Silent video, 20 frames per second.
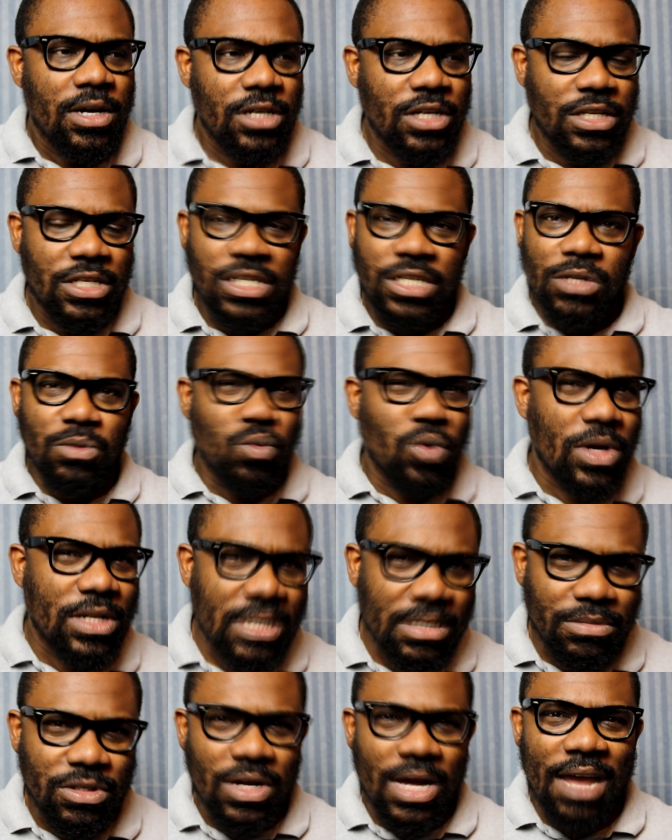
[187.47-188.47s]
She didn't want
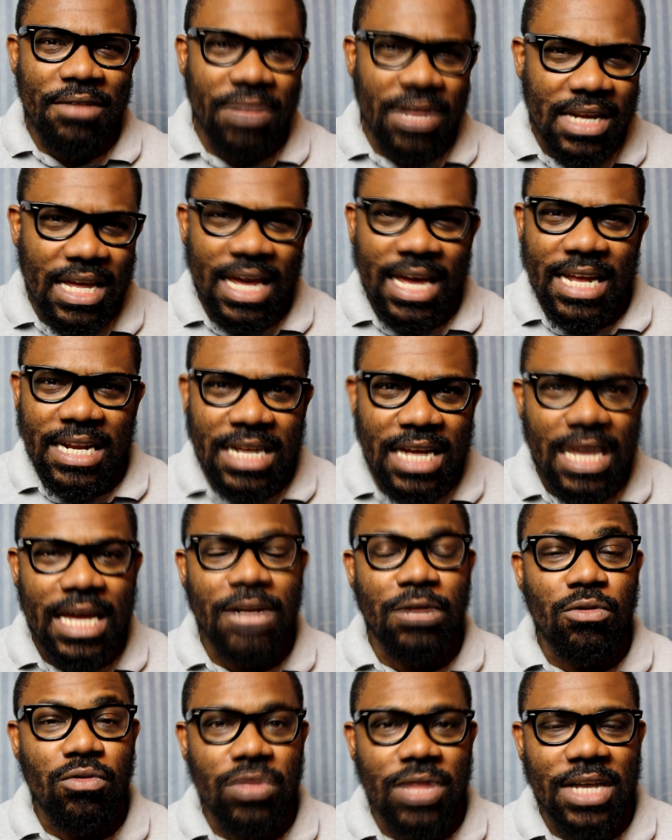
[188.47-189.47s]
him to have any headache
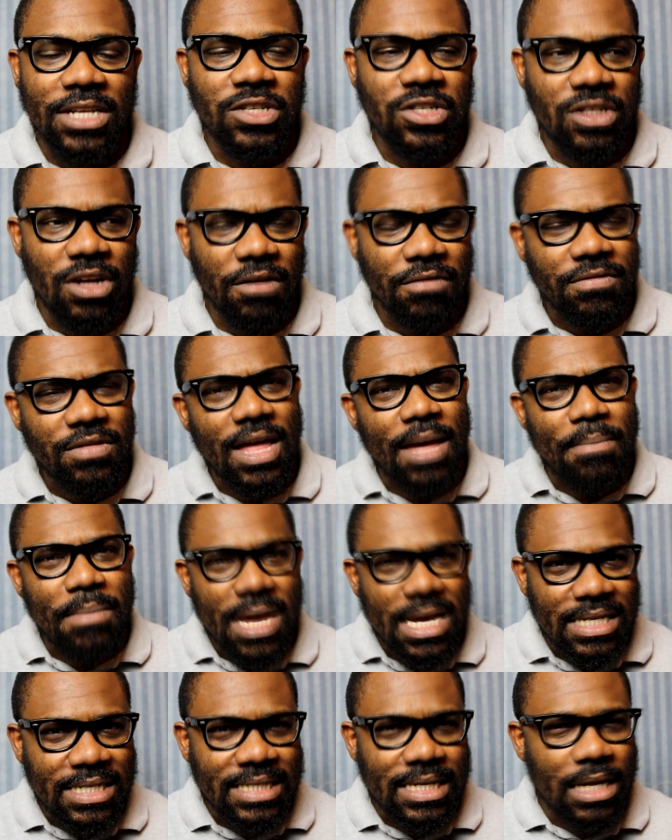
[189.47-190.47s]
and all that stuff. That
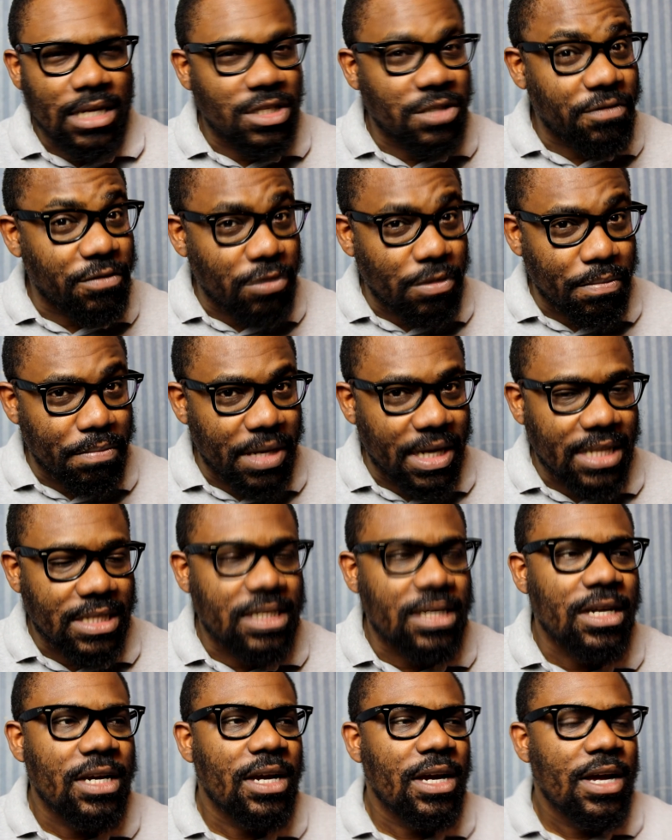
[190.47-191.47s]
made sense for a
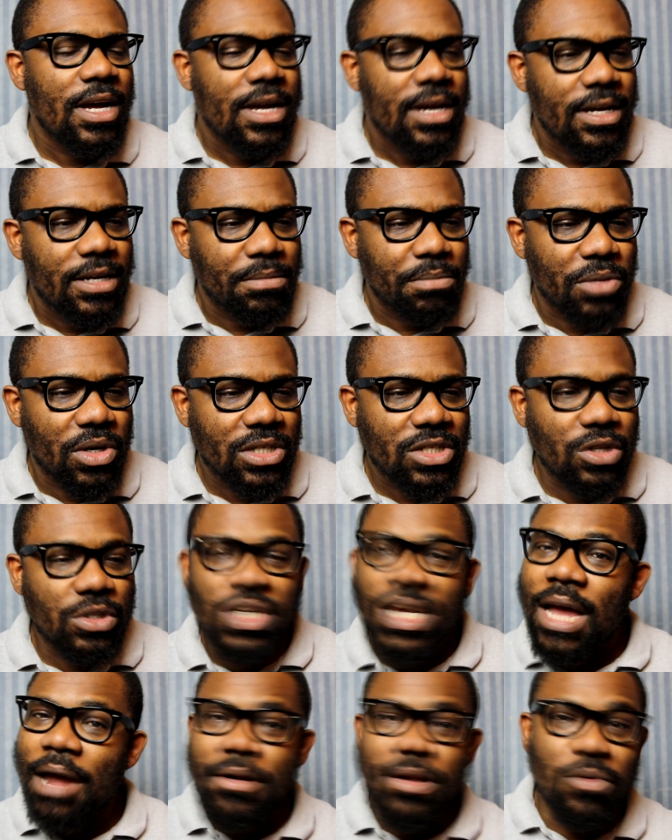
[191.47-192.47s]
bit. So
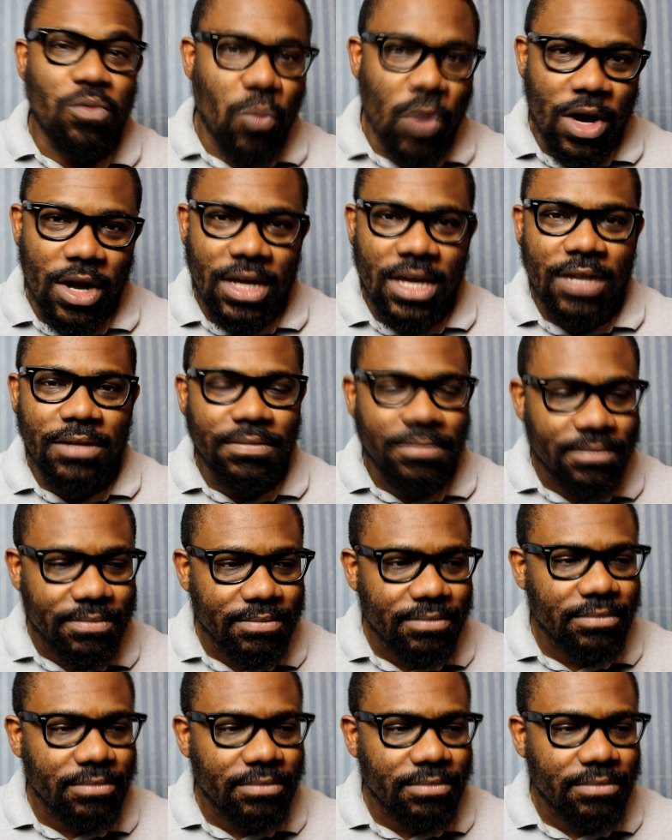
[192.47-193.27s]
she carried on working.